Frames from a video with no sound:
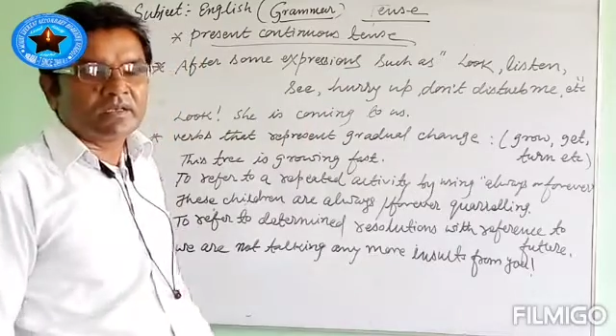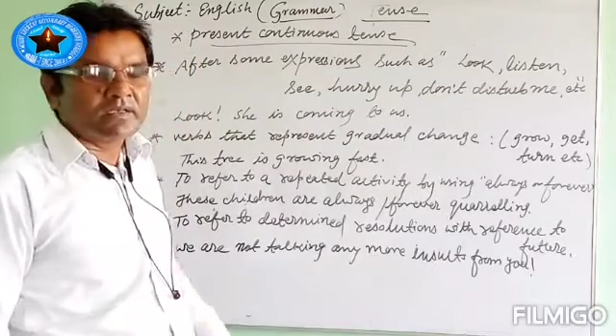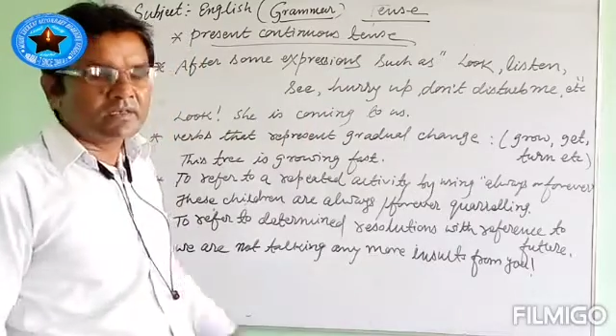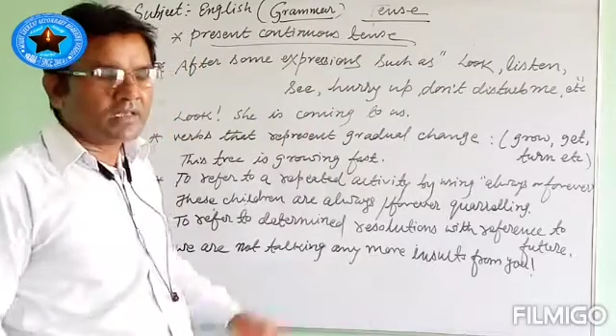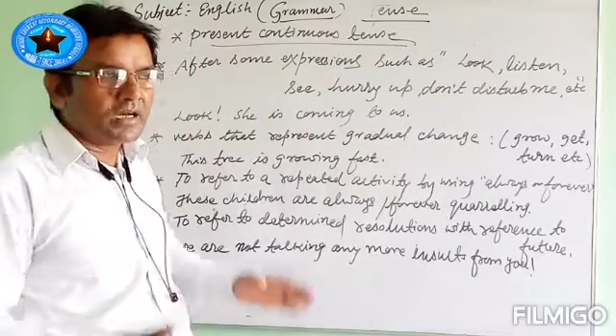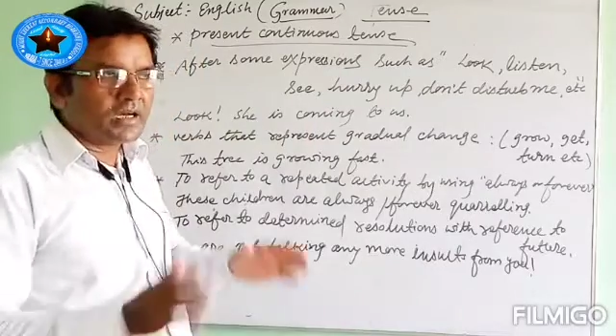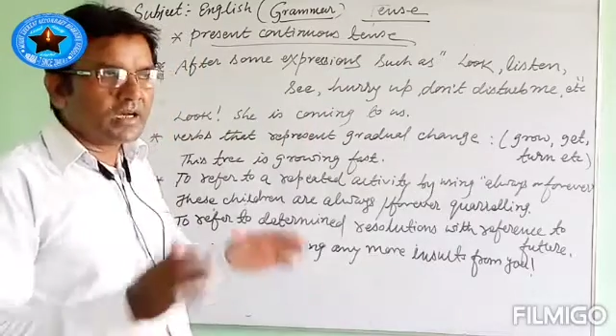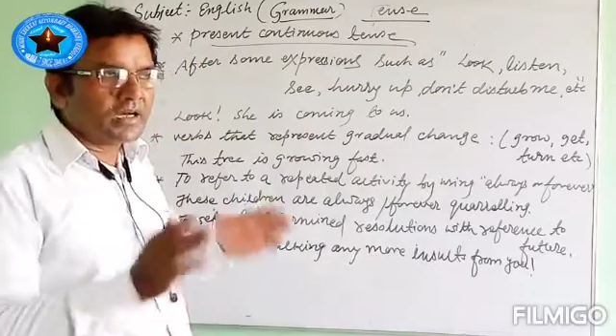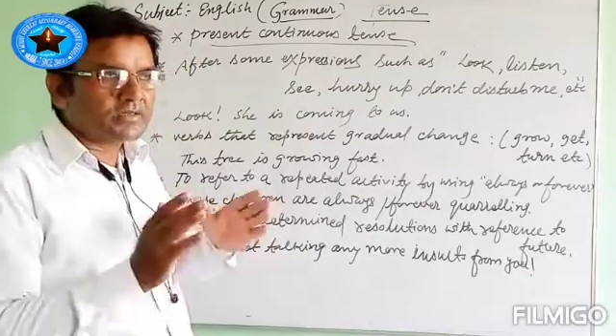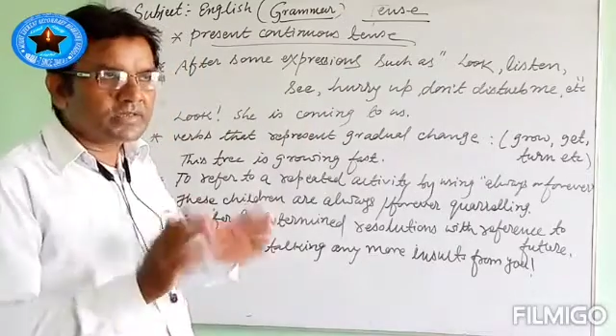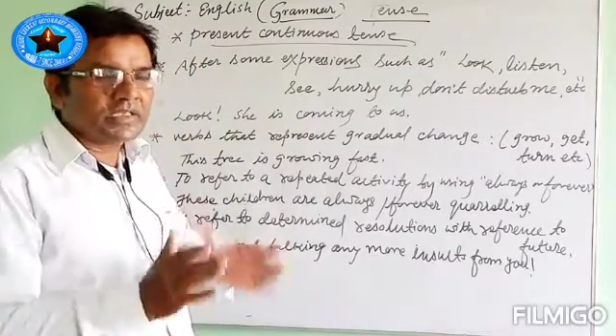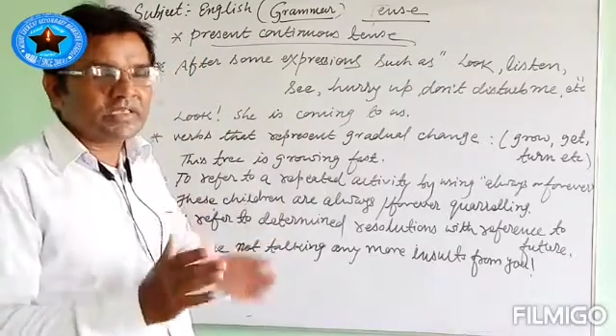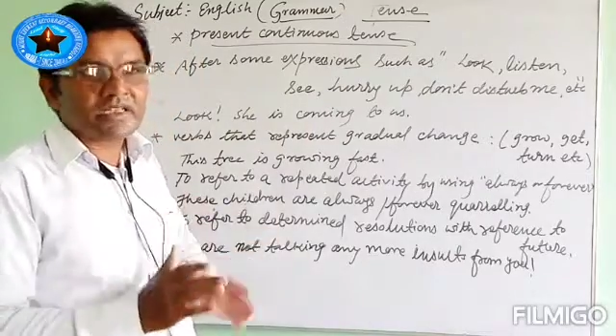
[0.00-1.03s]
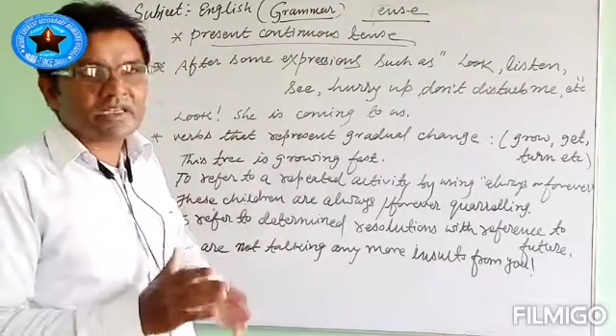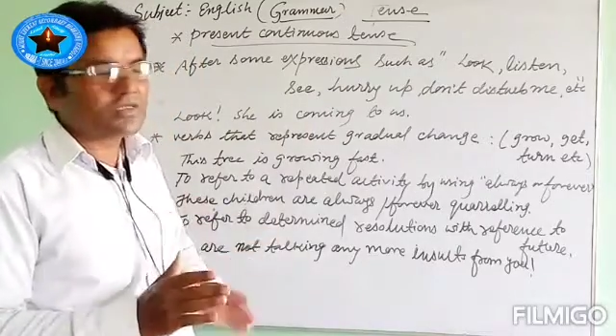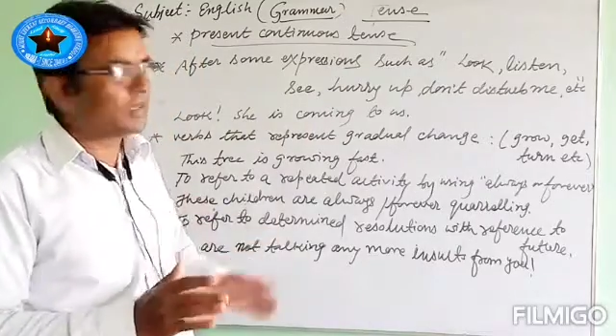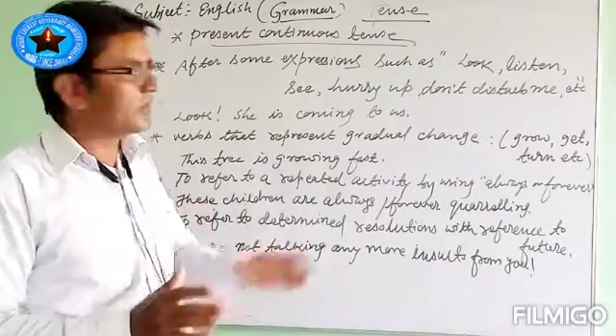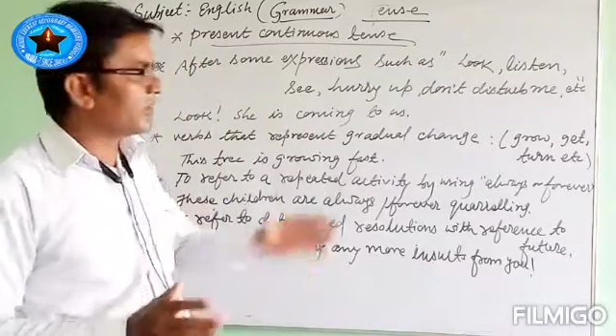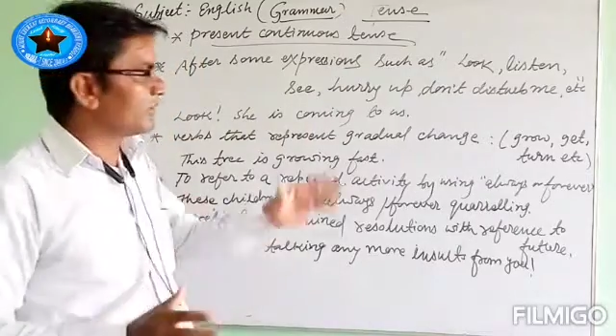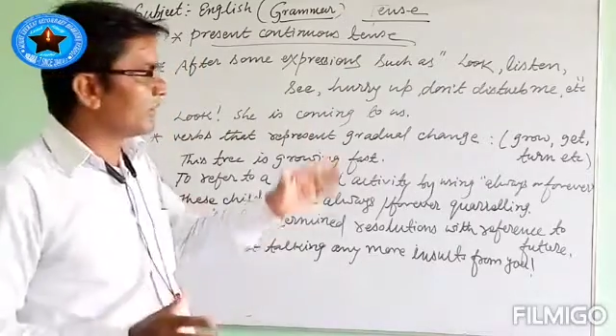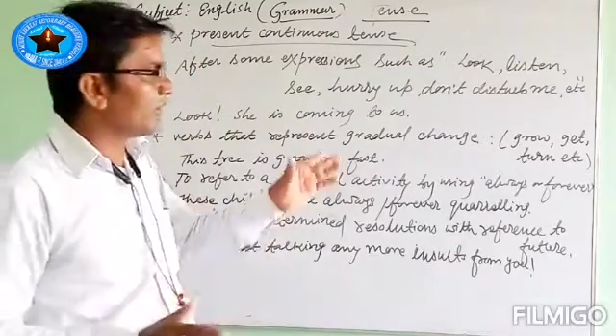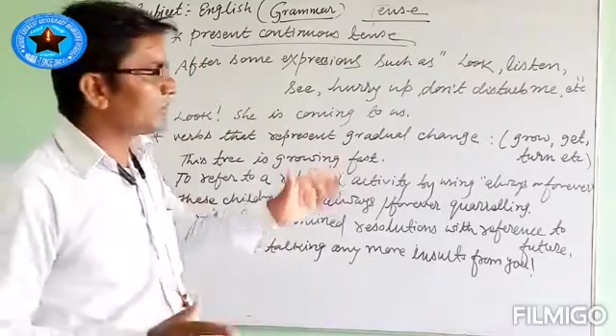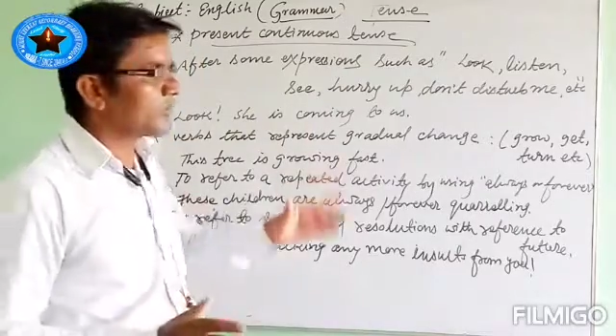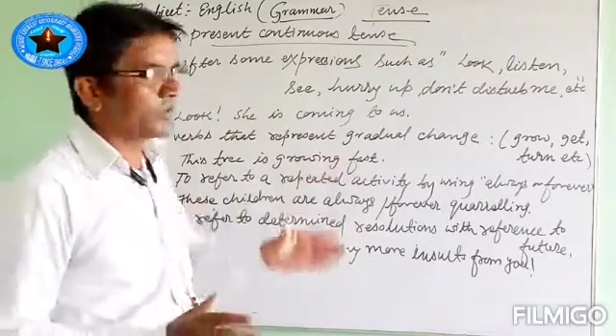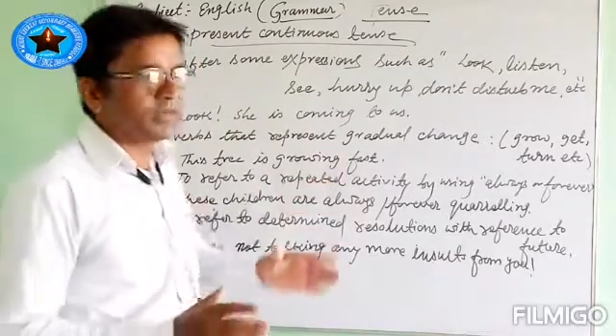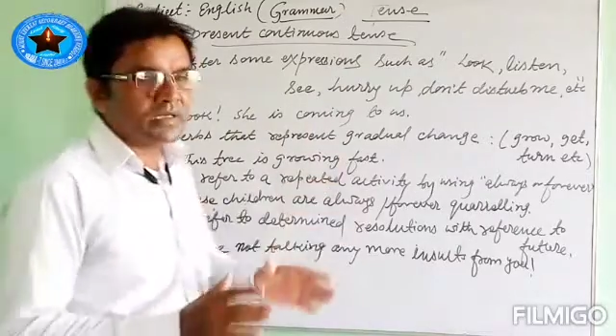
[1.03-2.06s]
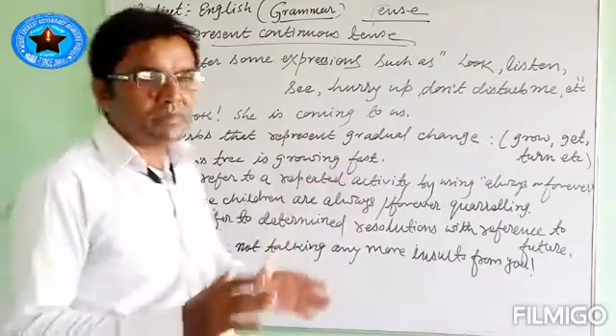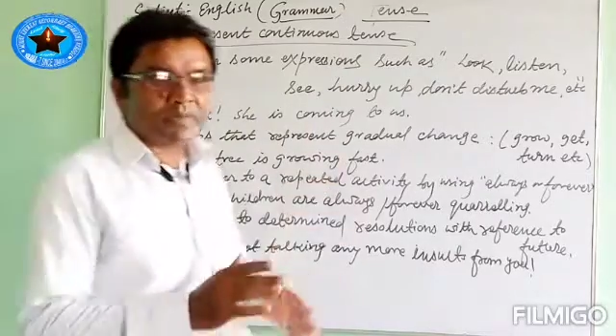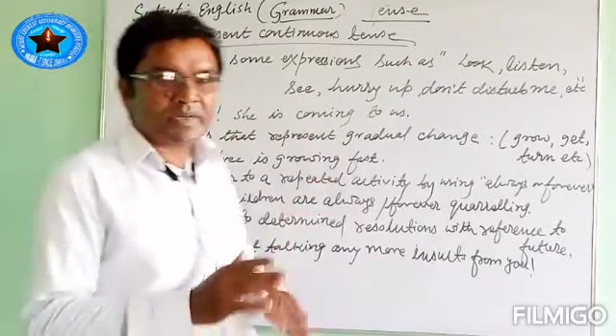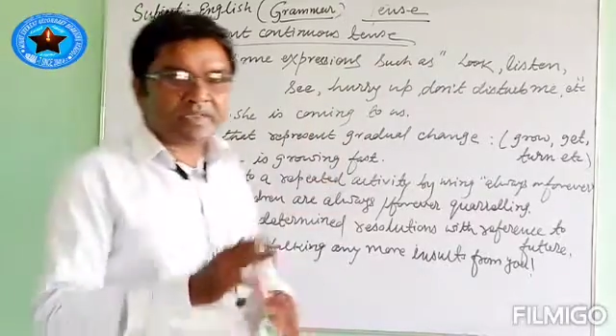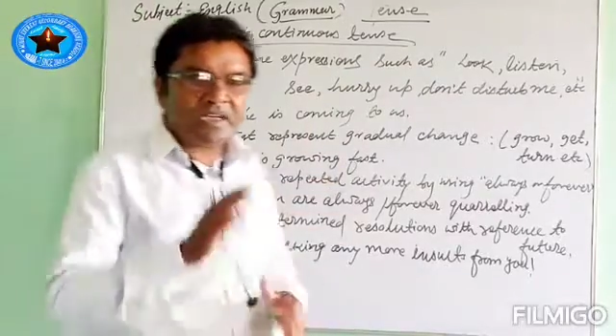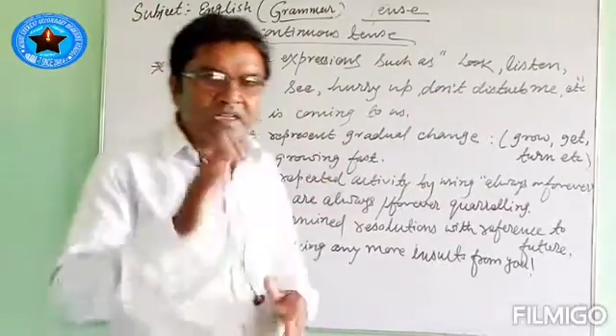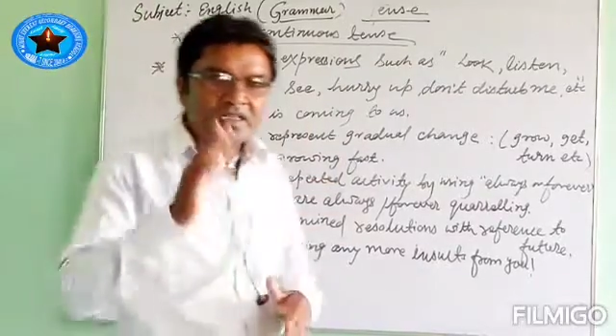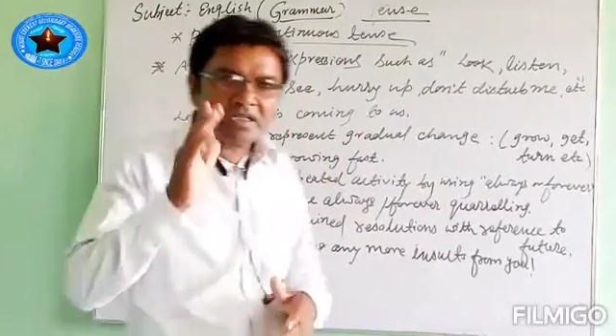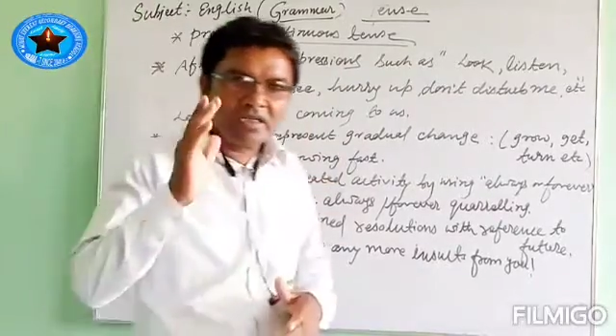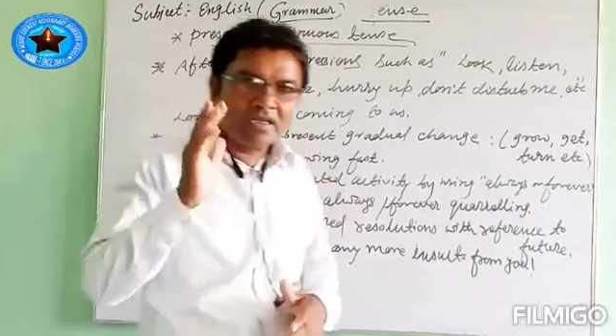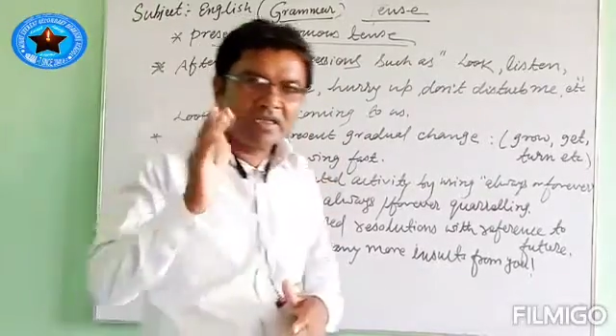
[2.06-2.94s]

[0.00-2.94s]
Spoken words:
the sentence of these verbs will be in present